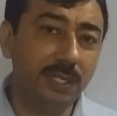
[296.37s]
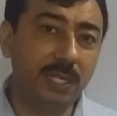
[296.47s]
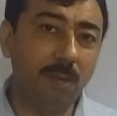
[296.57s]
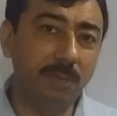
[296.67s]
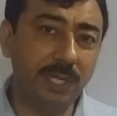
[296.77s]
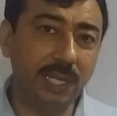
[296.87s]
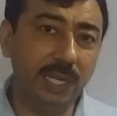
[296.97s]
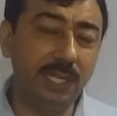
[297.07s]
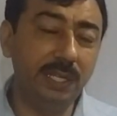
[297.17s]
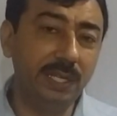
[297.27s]

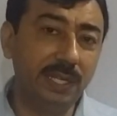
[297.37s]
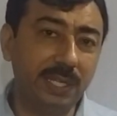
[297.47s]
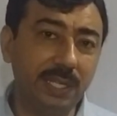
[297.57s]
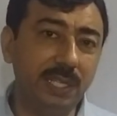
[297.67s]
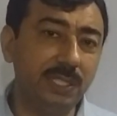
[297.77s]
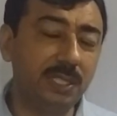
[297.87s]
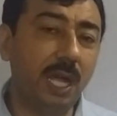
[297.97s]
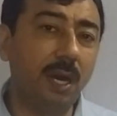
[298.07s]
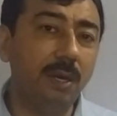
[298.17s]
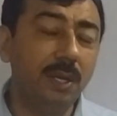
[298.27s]
dramatically decreased
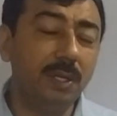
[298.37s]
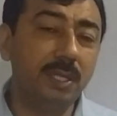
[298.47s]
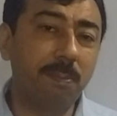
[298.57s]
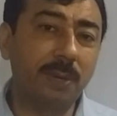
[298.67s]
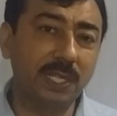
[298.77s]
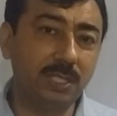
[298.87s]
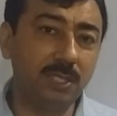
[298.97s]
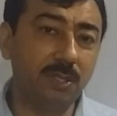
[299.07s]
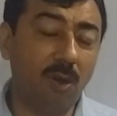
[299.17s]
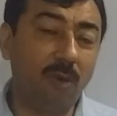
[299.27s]
the
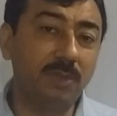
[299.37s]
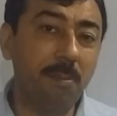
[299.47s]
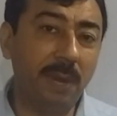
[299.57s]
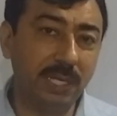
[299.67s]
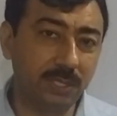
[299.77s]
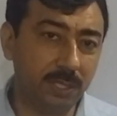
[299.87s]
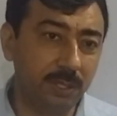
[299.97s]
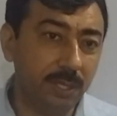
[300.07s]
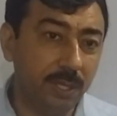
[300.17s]
prices of the medicine.